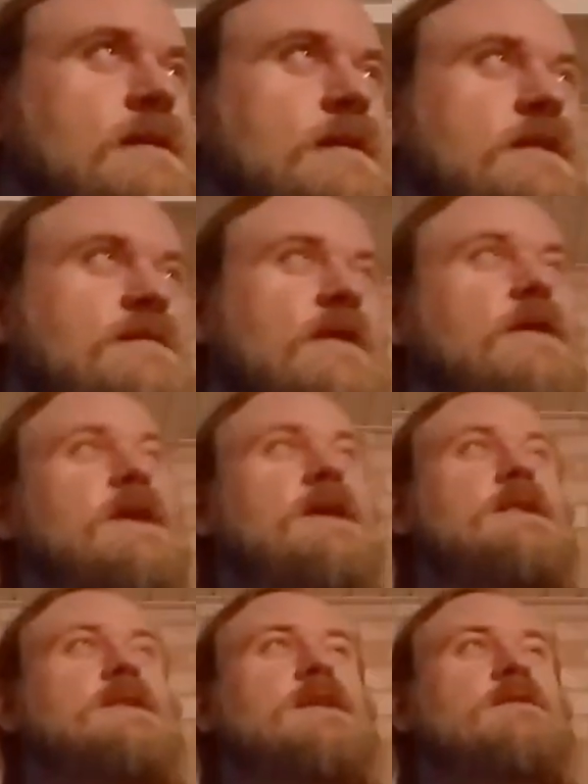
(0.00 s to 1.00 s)
It's very
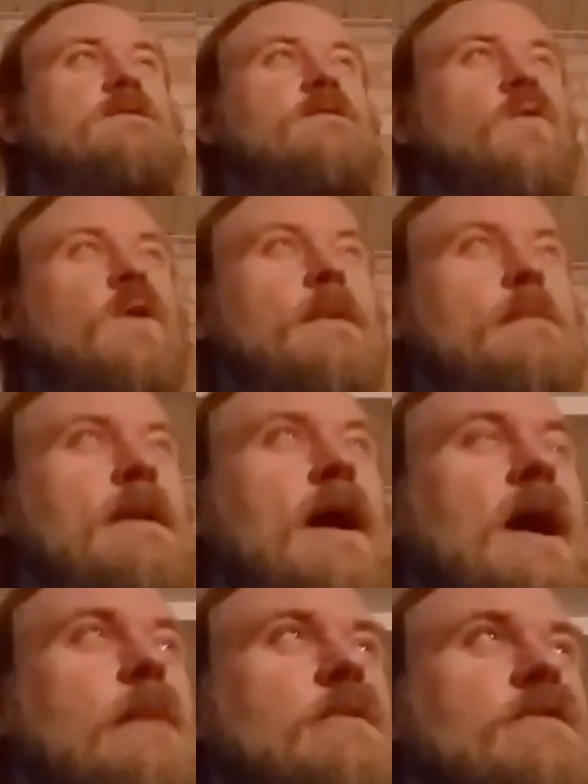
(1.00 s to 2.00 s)
easy to form a
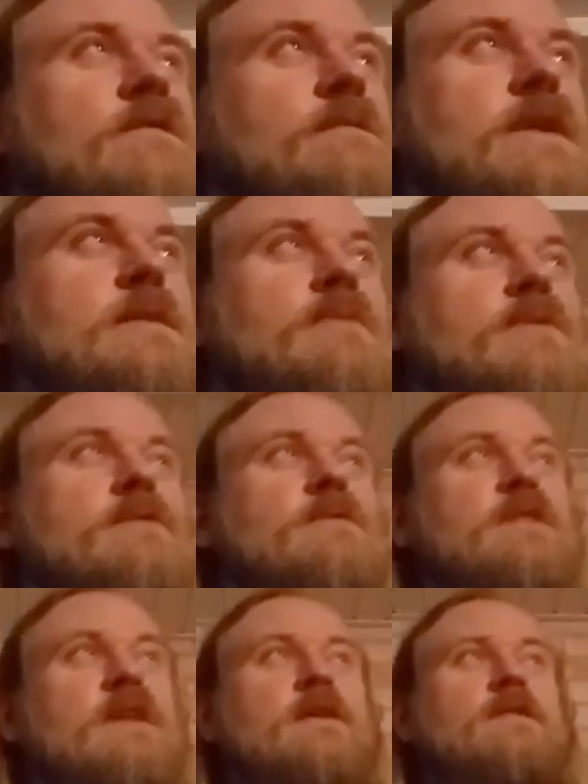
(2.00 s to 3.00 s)
mob of people who
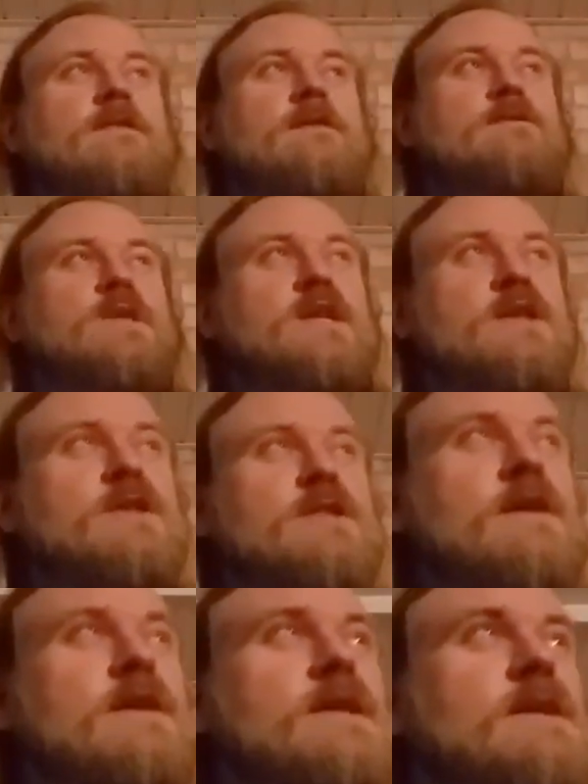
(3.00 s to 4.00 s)
think that there's such a
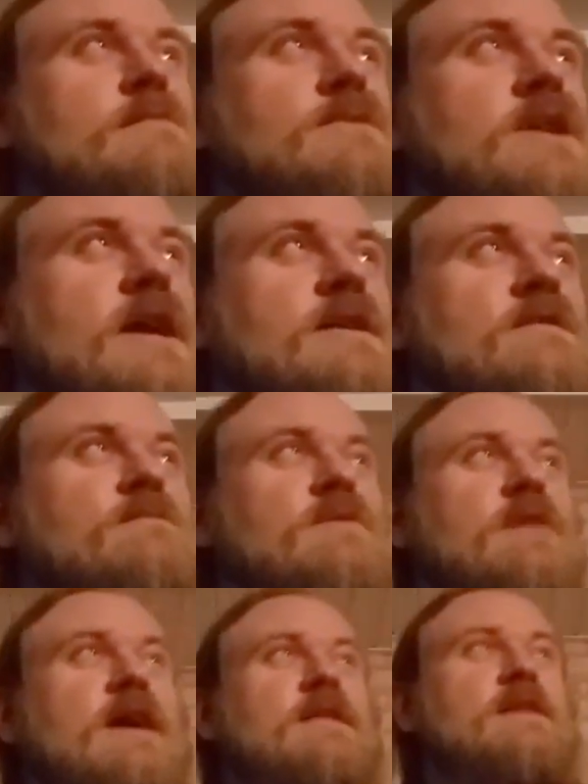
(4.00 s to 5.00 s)
thing as objective
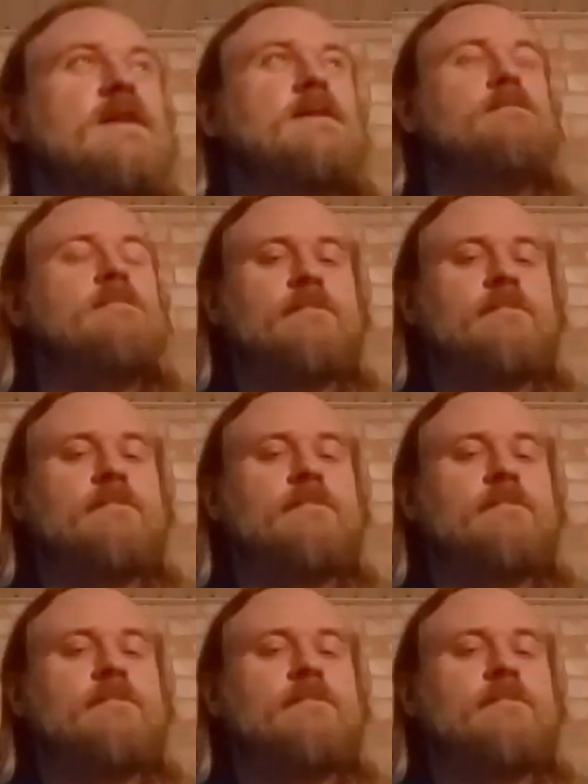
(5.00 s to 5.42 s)
morality.